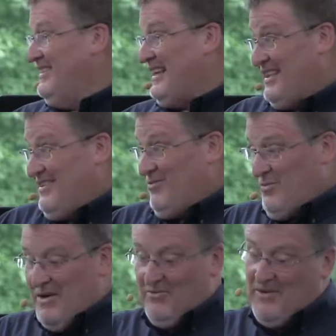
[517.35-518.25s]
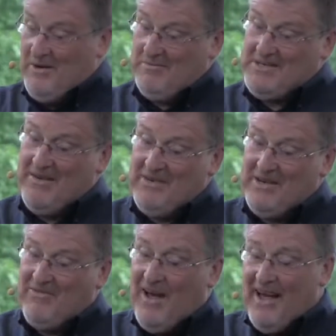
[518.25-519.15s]
Like it went from
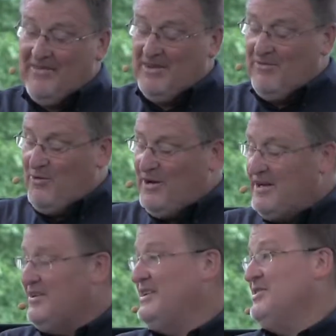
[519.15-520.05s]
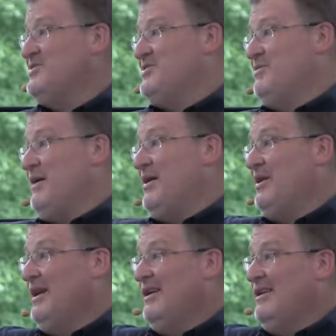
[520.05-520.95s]
75 and 400 years to
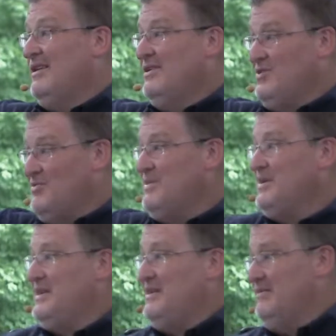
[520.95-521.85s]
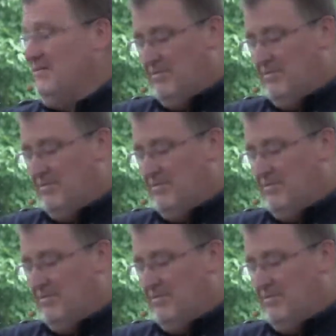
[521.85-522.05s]
about 2 million,